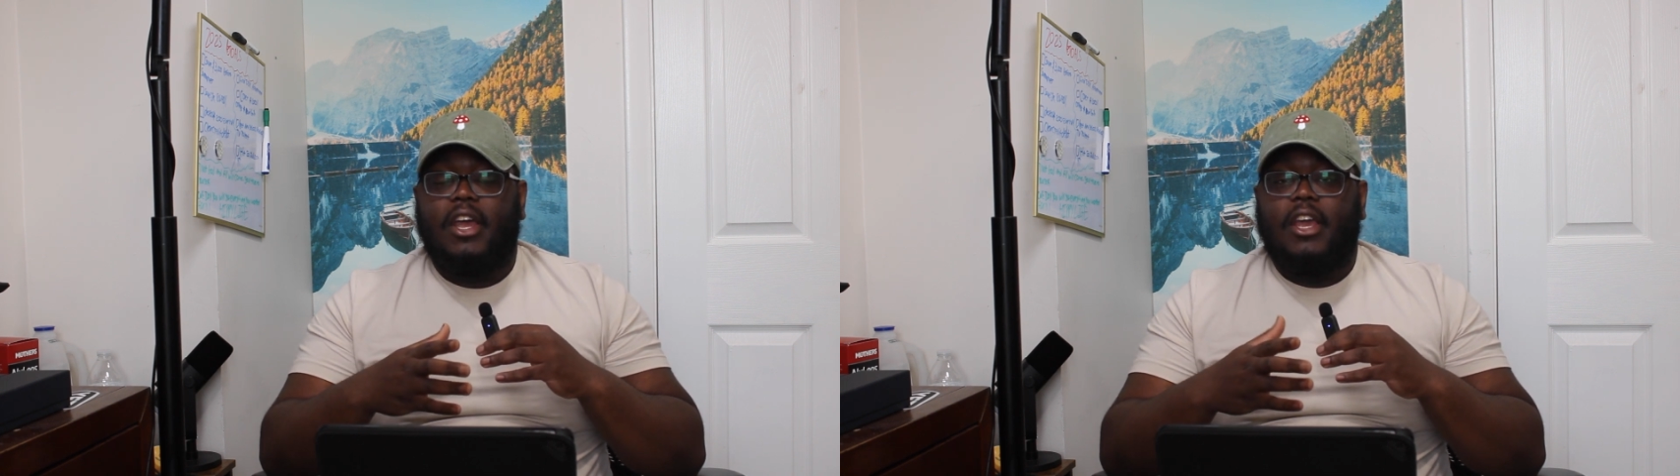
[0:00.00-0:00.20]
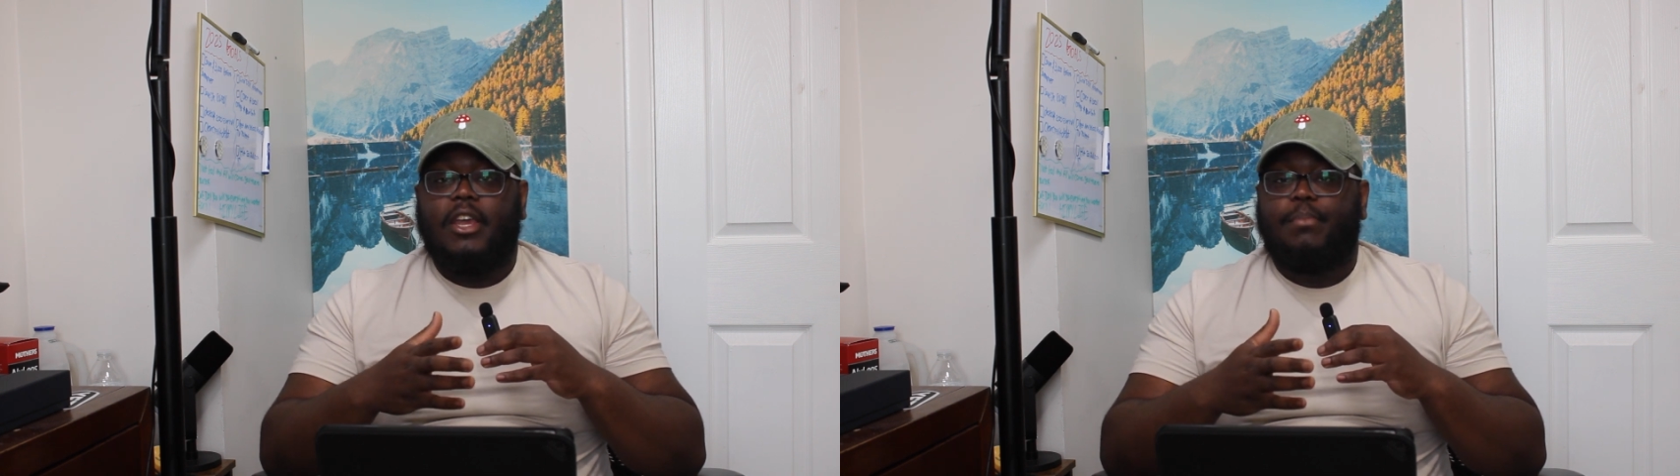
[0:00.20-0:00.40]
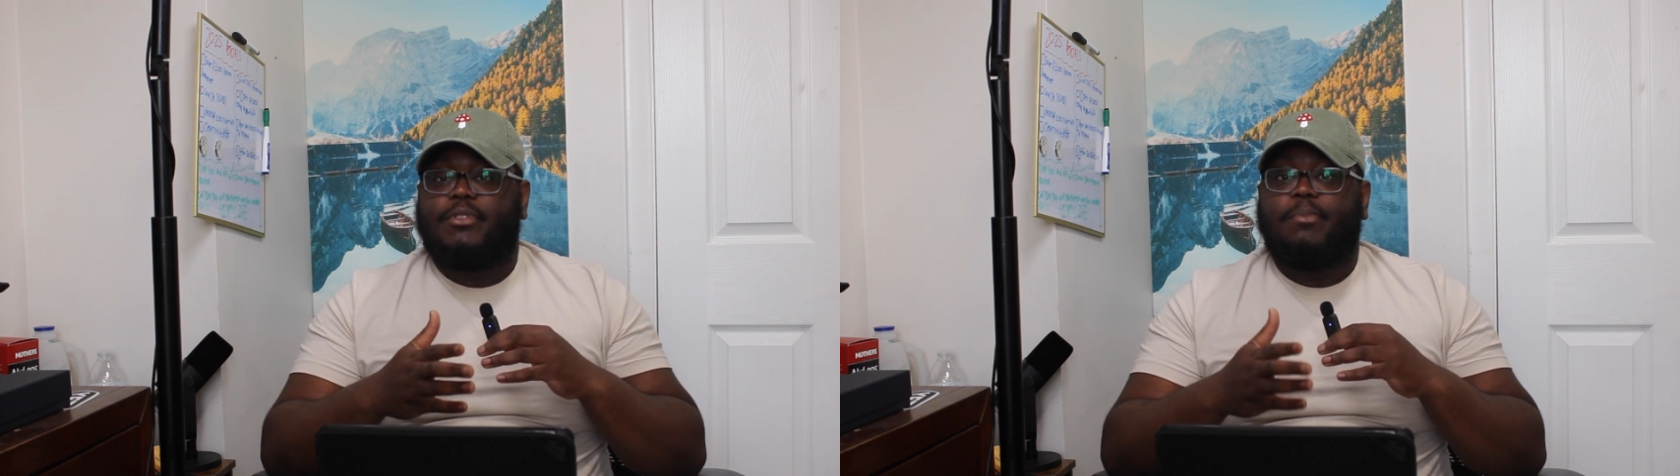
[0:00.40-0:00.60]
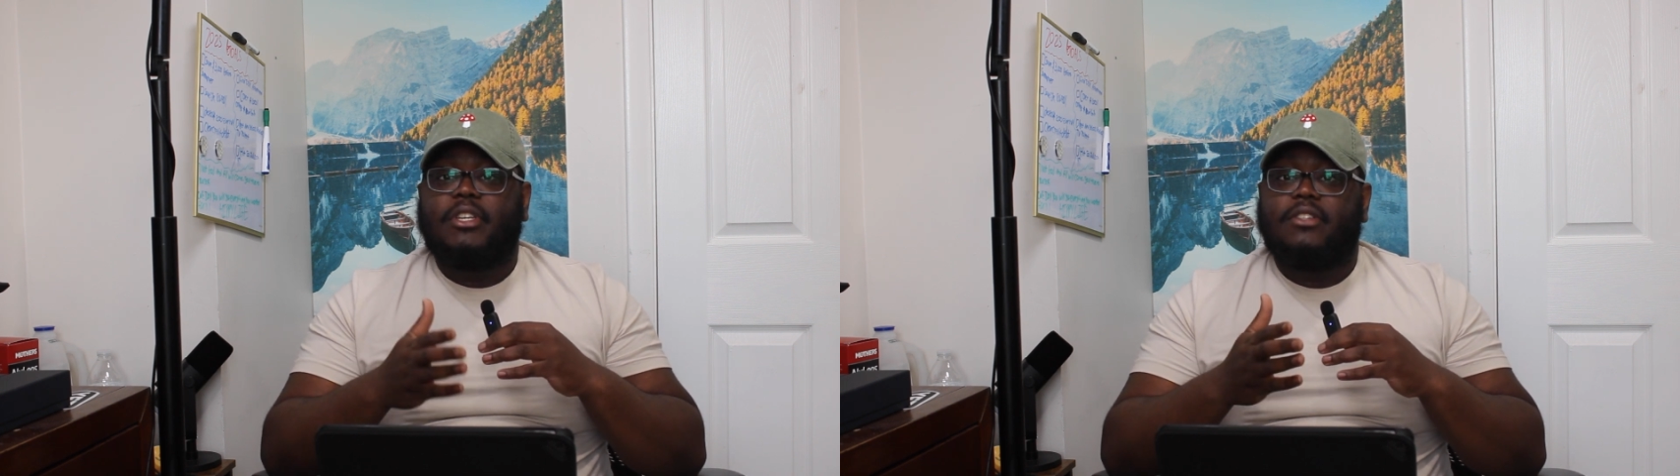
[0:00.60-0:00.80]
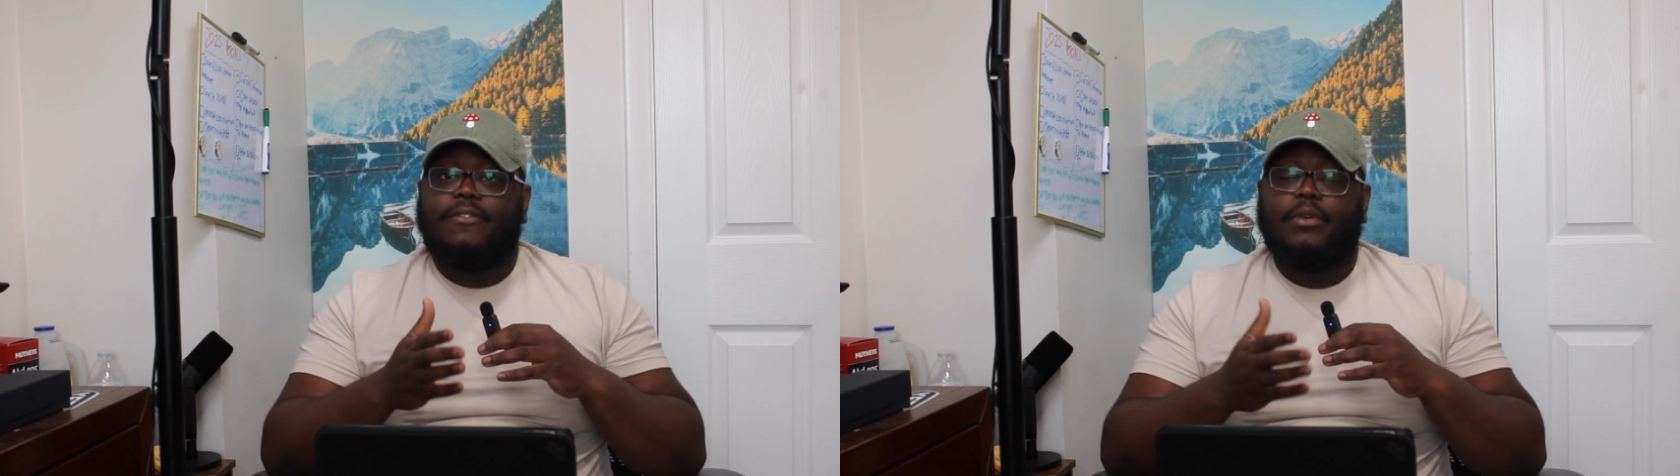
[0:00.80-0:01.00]
he
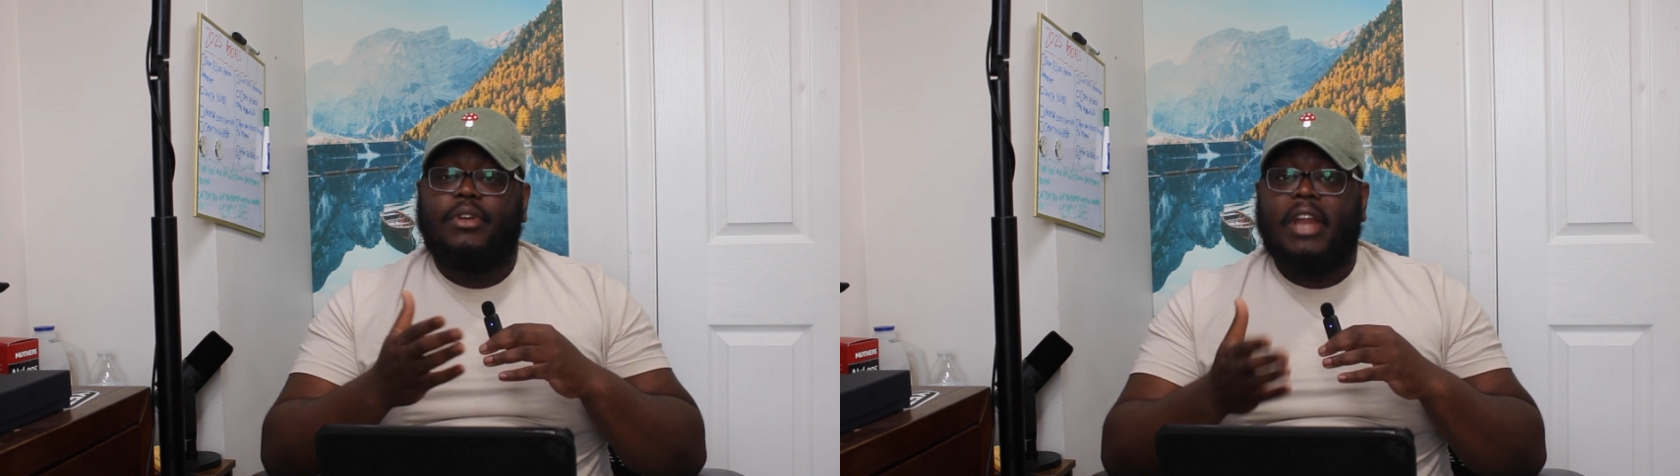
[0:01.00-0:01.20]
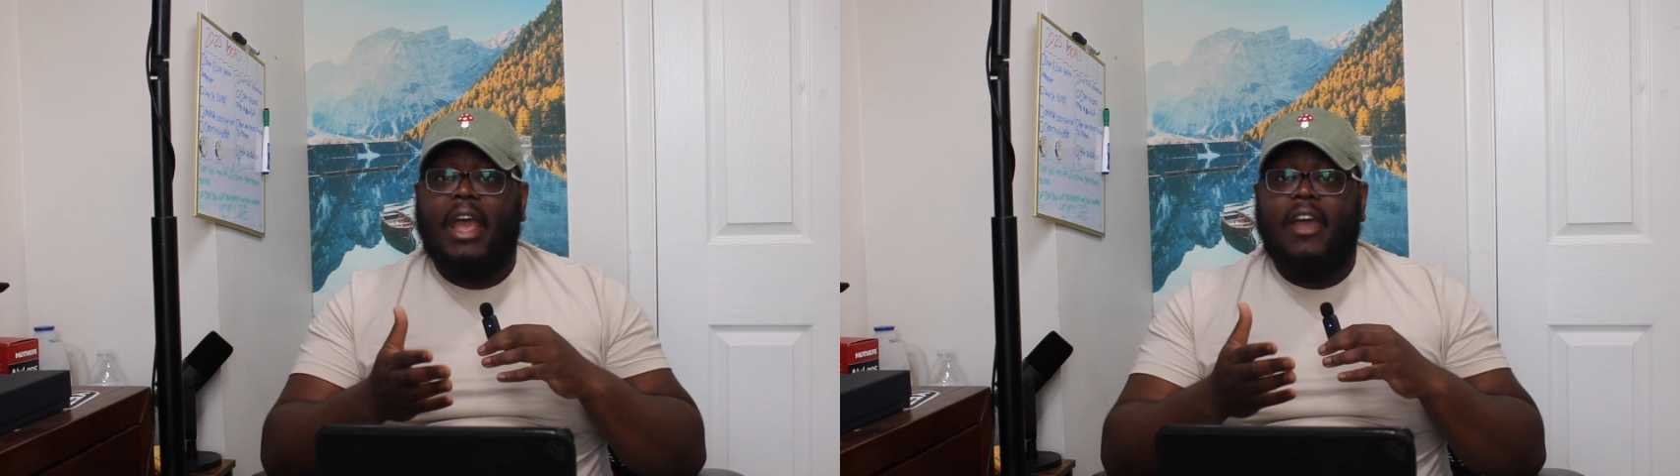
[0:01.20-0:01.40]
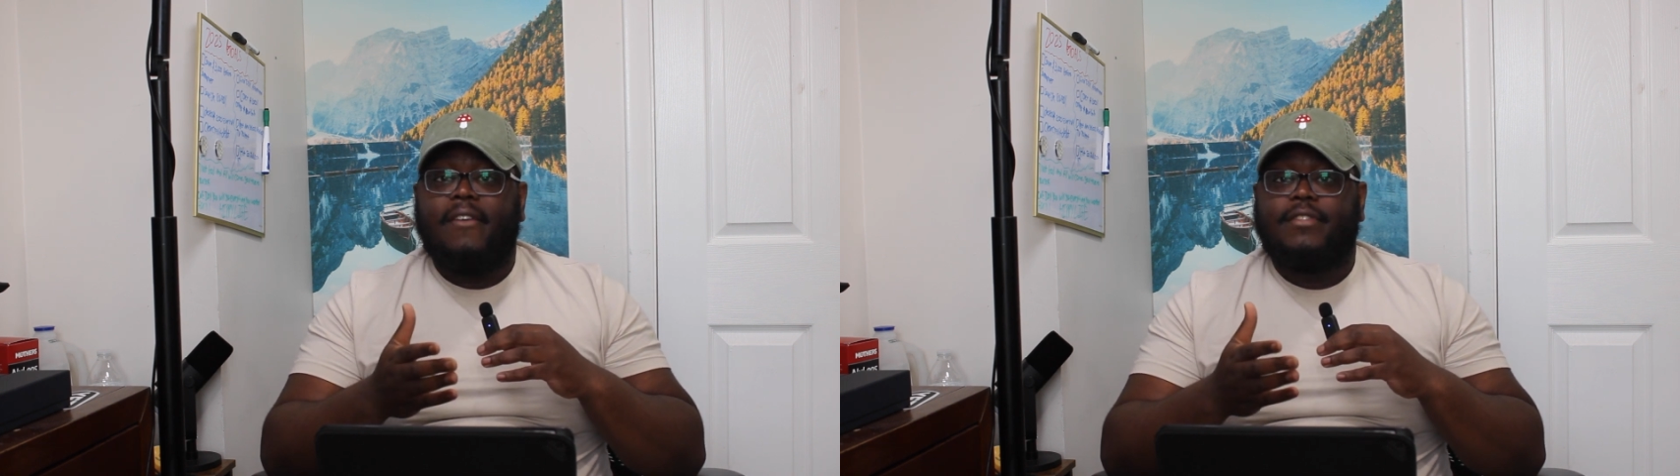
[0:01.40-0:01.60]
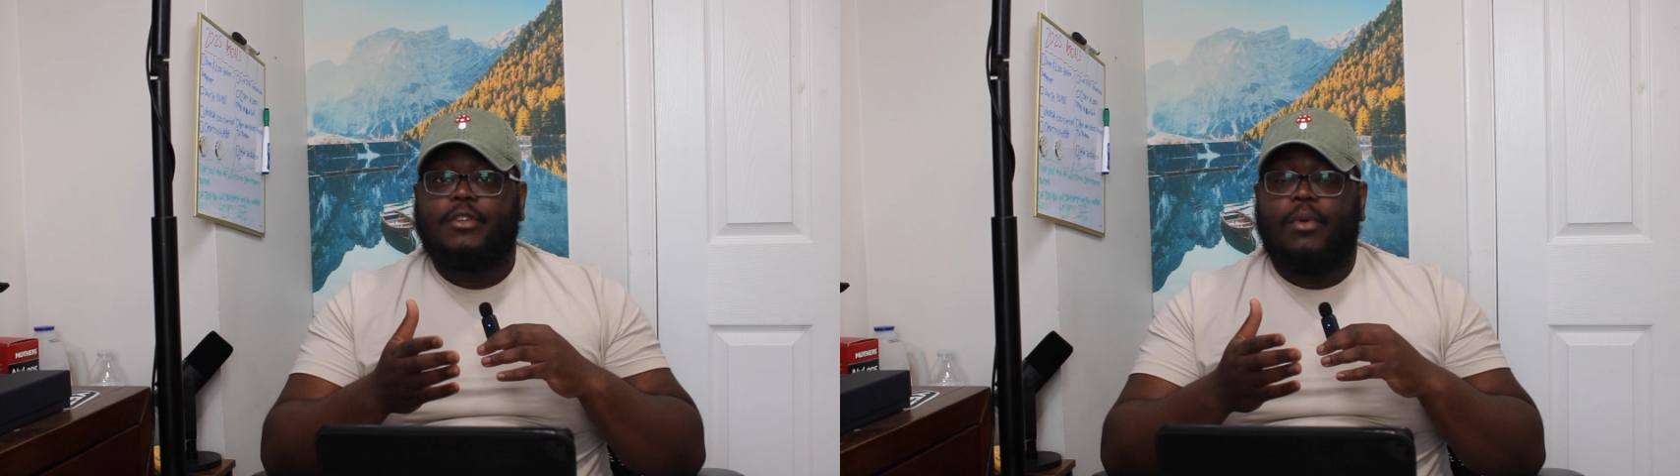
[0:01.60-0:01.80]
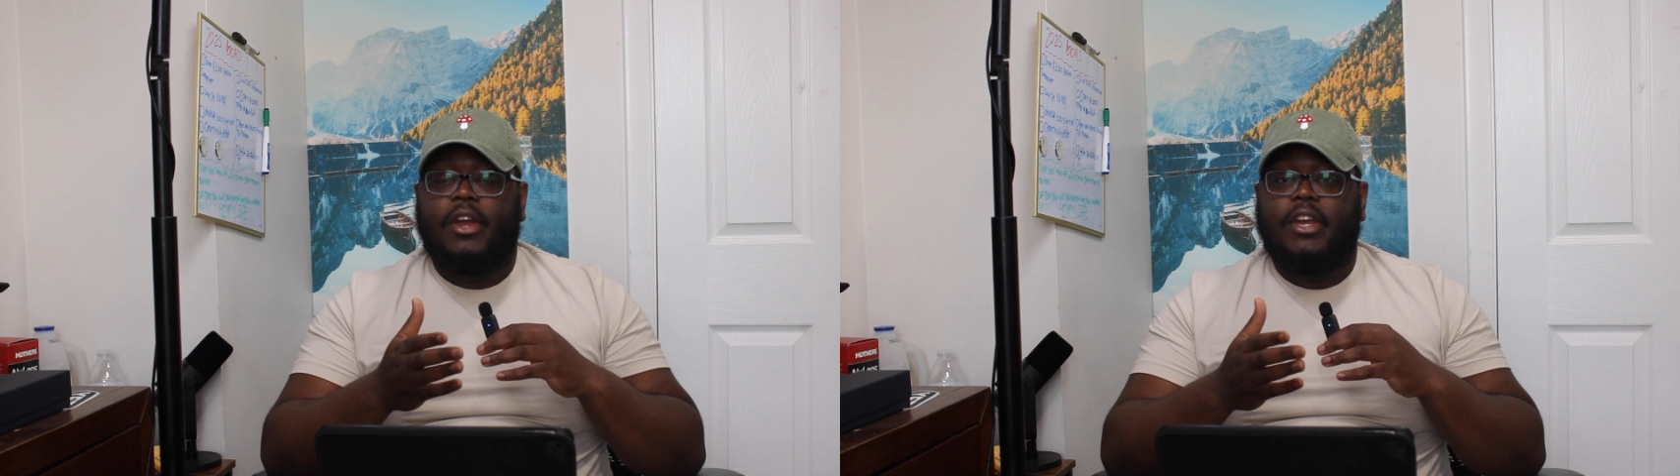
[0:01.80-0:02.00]
splits the field in half to
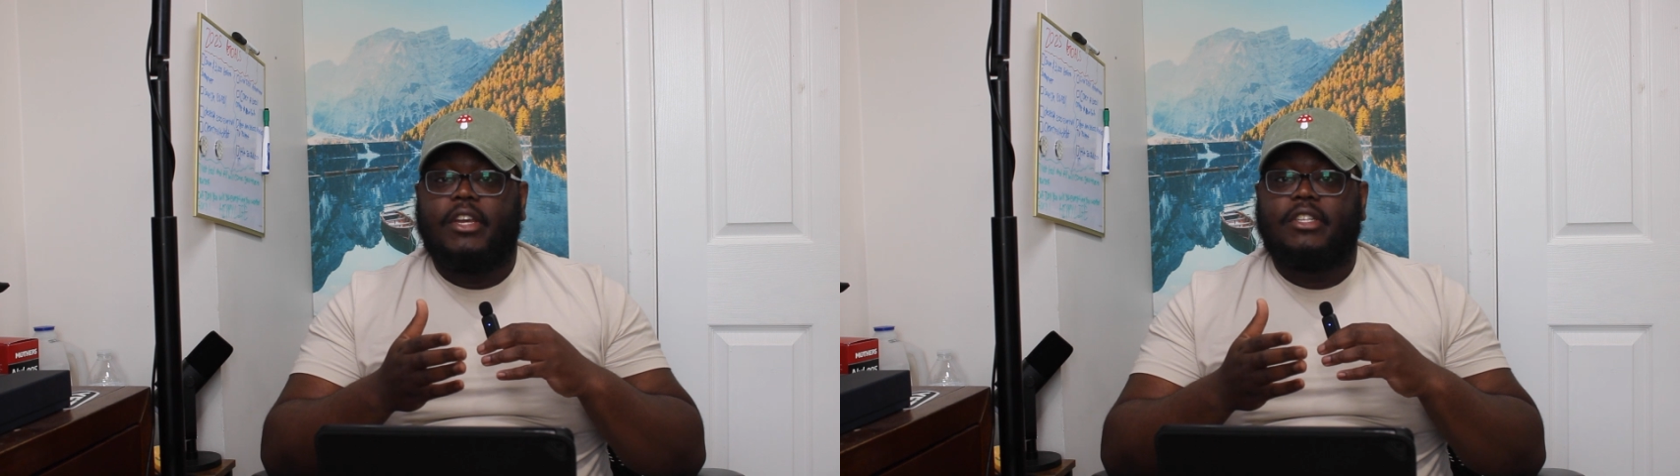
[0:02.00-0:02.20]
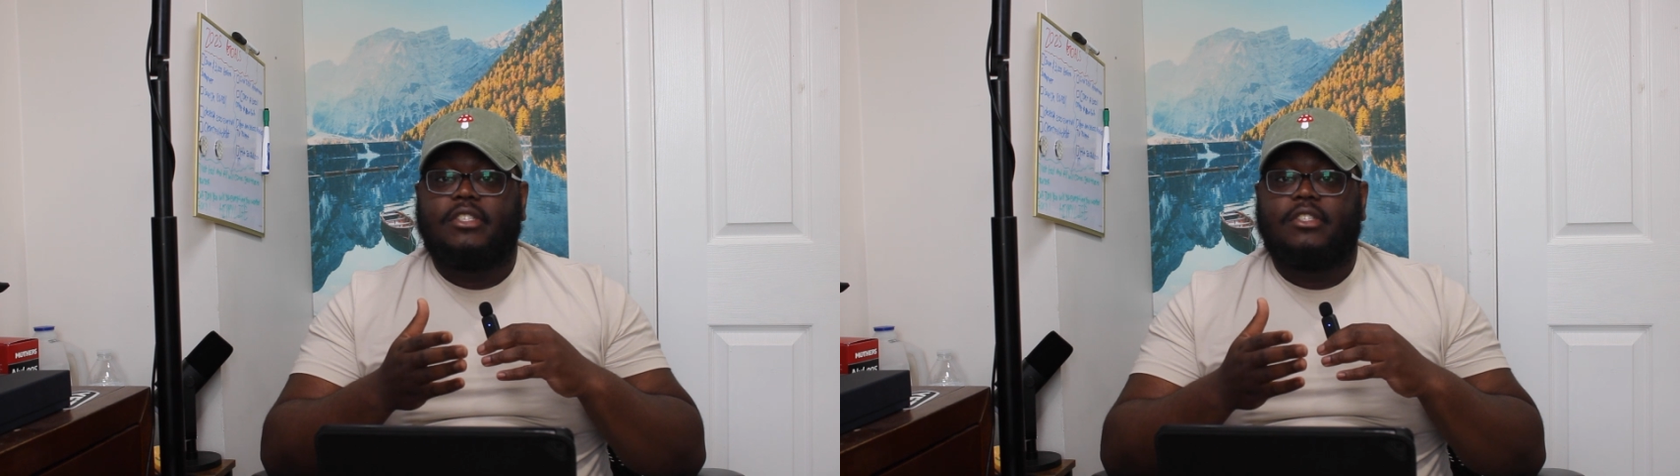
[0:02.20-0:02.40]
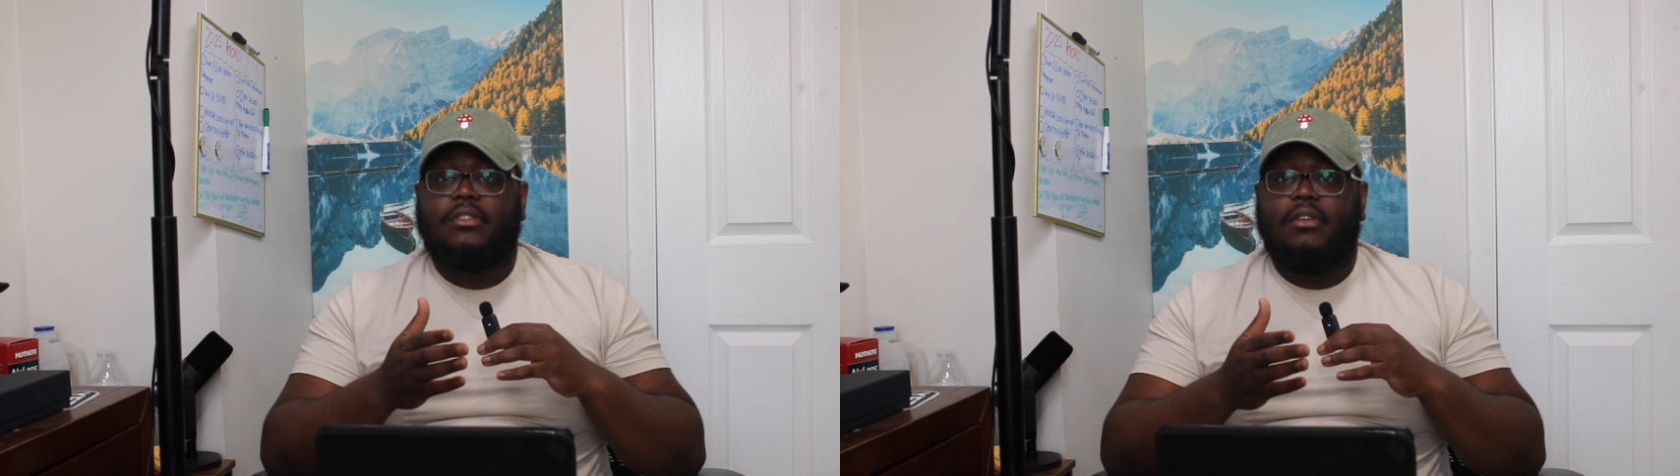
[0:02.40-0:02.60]
where it's